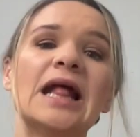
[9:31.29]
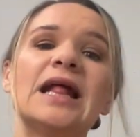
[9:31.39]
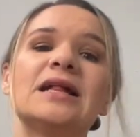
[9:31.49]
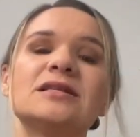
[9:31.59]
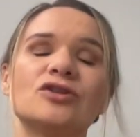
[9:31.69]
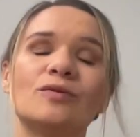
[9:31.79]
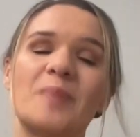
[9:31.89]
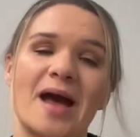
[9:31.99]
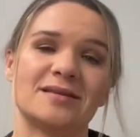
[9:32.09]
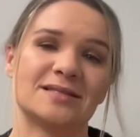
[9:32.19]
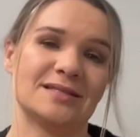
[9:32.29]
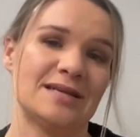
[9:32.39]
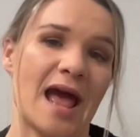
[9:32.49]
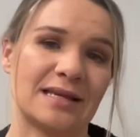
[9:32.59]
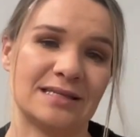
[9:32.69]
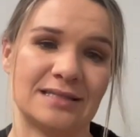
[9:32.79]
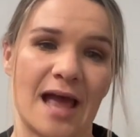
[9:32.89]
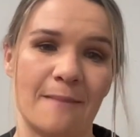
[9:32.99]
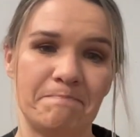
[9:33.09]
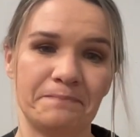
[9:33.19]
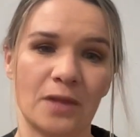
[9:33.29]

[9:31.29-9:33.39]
is your best next step.